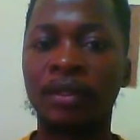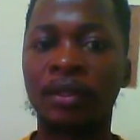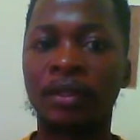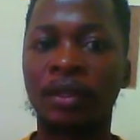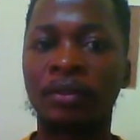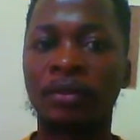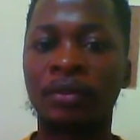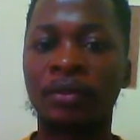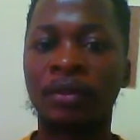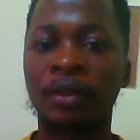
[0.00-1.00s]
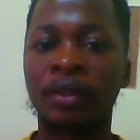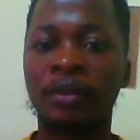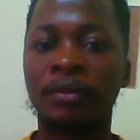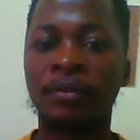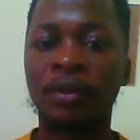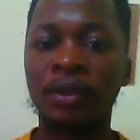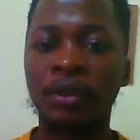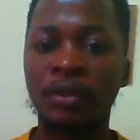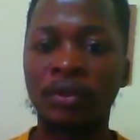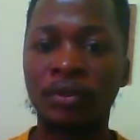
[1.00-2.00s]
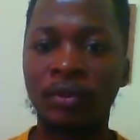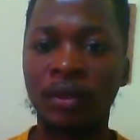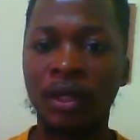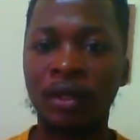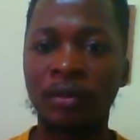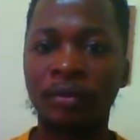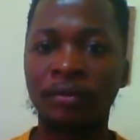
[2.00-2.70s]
Click on OK. So now